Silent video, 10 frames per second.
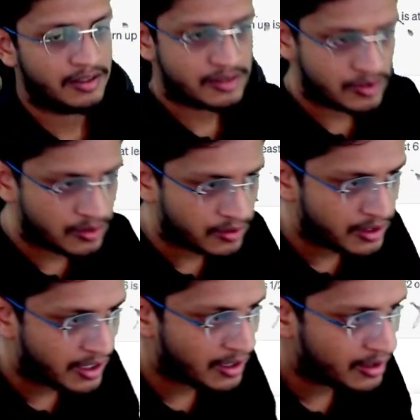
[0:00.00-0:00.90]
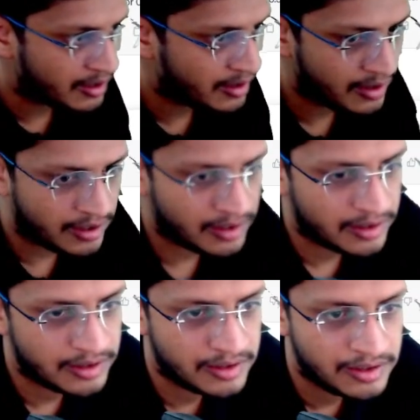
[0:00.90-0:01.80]
So there are,
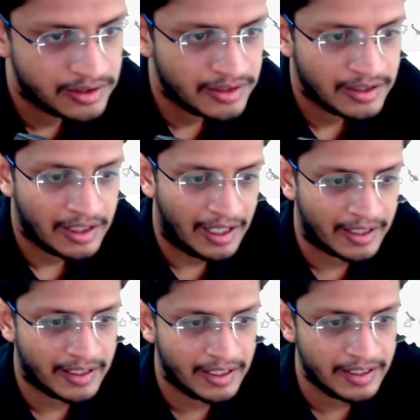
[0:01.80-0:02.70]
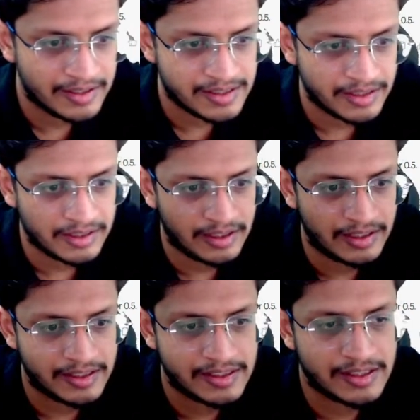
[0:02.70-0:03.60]
again, still the
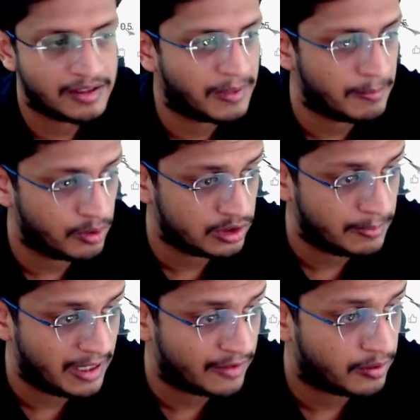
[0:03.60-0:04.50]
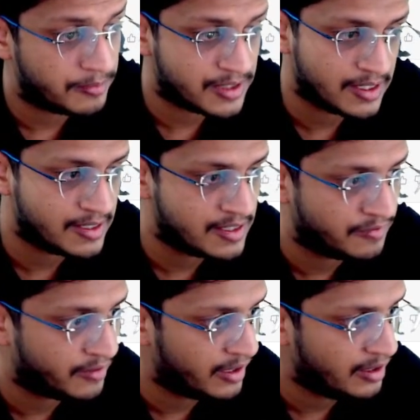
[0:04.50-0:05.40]
answer by both the platforms is
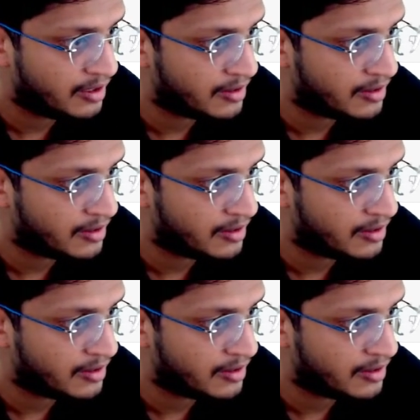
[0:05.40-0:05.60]
different.